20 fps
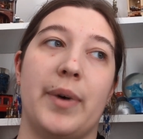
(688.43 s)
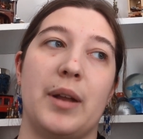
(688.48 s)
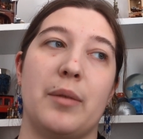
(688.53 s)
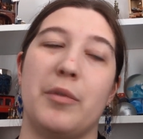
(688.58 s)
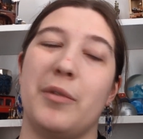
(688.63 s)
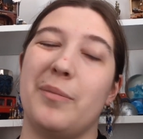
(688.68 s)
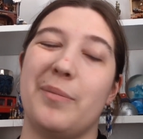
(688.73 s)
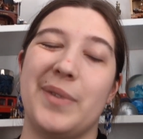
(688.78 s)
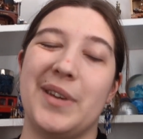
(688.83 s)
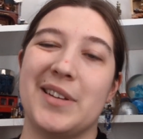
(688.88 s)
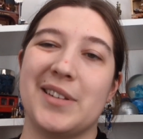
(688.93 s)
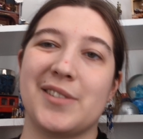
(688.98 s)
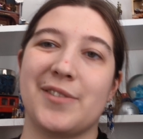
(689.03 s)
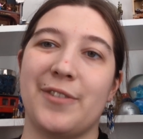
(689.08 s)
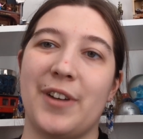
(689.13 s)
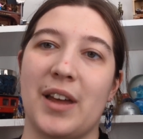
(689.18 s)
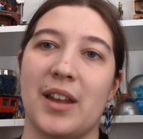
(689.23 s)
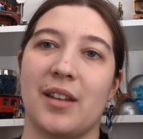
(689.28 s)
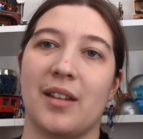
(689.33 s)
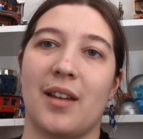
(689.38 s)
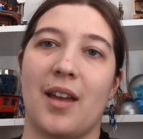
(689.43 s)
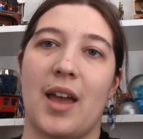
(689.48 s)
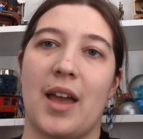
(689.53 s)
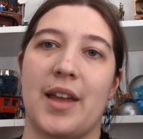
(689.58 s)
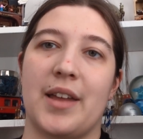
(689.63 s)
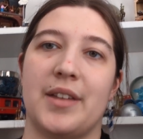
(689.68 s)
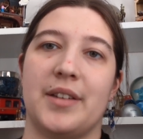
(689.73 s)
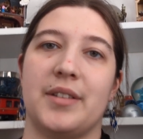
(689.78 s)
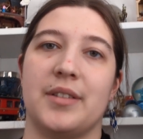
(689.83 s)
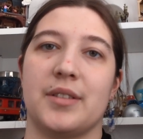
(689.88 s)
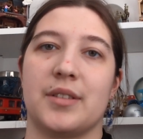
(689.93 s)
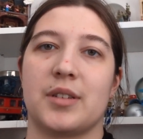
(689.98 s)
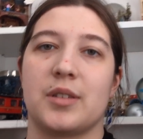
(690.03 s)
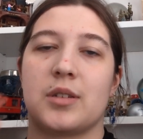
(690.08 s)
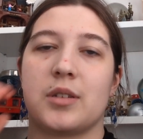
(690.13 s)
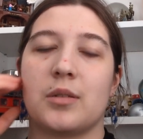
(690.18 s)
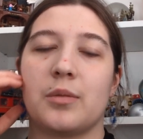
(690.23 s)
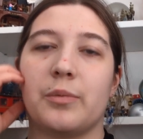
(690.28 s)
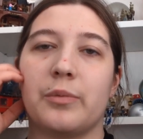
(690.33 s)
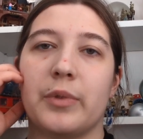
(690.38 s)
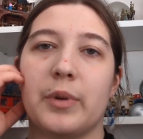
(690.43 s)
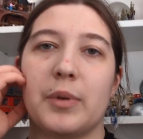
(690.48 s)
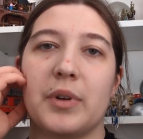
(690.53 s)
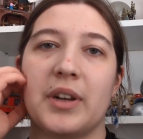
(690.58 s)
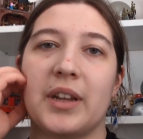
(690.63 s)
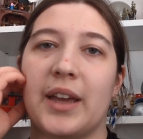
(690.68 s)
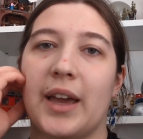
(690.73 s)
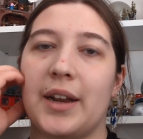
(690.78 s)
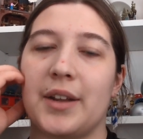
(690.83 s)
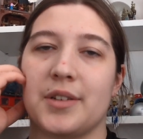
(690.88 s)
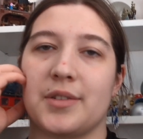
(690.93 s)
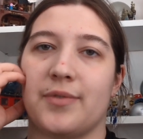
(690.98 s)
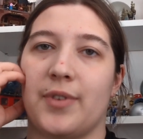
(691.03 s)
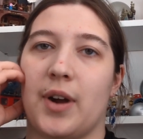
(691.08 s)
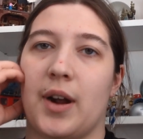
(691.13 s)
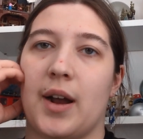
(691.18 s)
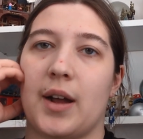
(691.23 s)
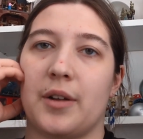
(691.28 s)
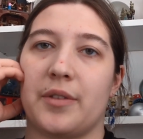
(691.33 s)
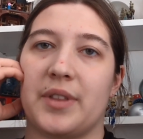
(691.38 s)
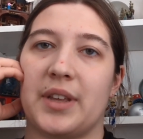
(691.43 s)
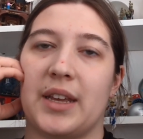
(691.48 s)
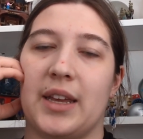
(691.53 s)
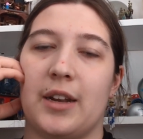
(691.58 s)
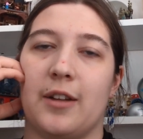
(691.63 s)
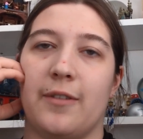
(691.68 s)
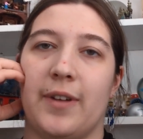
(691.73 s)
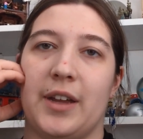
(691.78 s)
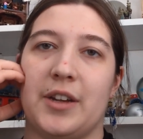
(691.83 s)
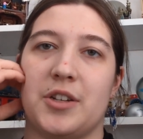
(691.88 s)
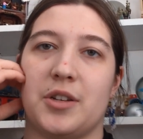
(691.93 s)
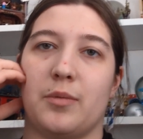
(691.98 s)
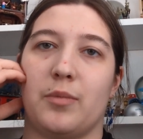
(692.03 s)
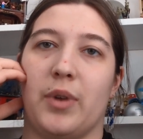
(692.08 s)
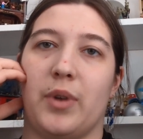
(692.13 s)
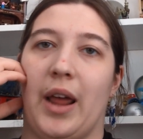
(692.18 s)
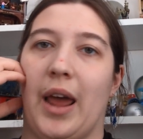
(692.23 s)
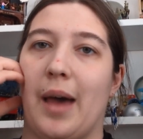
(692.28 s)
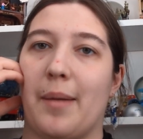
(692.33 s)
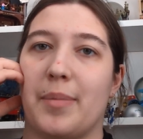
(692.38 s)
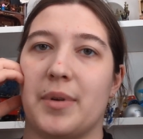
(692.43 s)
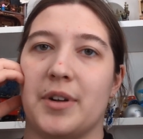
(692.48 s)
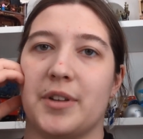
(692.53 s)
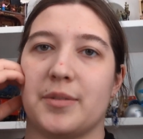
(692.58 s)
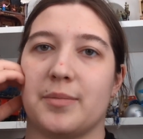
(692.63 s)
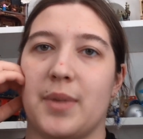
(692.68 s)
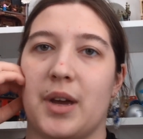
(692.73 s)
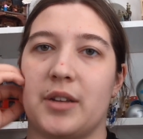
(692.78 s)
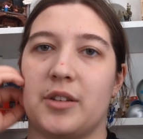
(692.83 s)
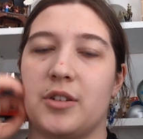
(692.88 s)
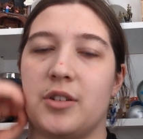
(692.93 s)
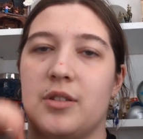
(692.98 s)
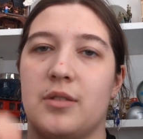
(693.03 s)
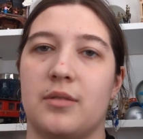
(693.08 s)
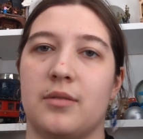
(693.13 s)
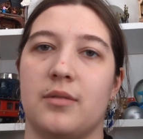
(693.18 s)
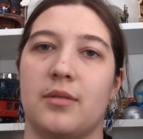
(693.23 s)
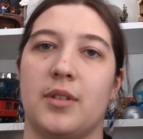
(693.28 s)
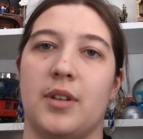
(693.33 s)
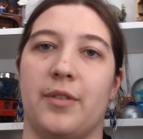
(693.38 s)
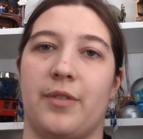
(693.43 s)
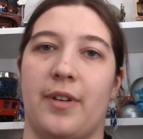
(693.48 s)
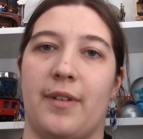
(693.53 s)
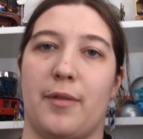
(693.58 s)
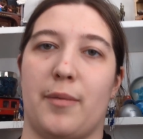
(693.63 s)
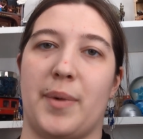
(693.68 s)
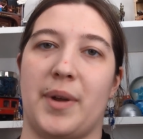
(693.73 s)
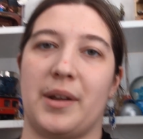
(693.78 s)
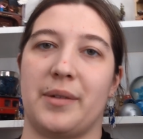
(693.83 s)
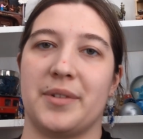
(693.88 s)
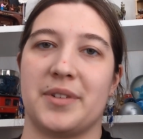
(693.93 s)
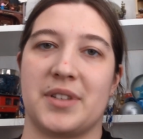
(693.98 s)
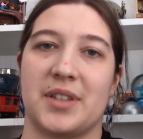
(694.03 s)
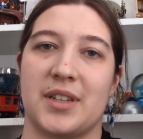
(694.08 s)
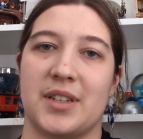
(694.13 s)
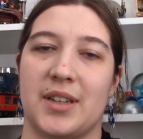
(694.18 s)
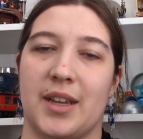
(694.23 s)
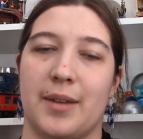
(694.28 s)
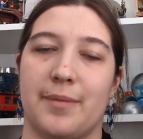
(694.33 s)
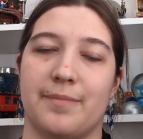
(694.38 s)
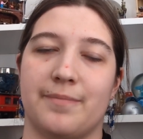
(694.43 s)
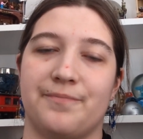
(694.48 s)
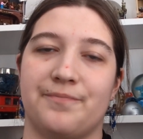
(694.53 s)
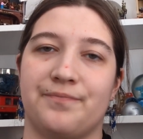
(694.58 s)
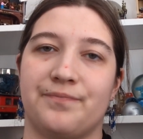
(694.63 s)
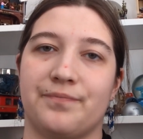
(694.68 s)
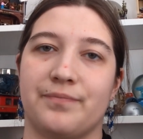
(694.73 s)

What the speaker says: but it wouldn't be as fun, and we wouldn't get as far. I don't think innovation would happen as much if everybody was the same.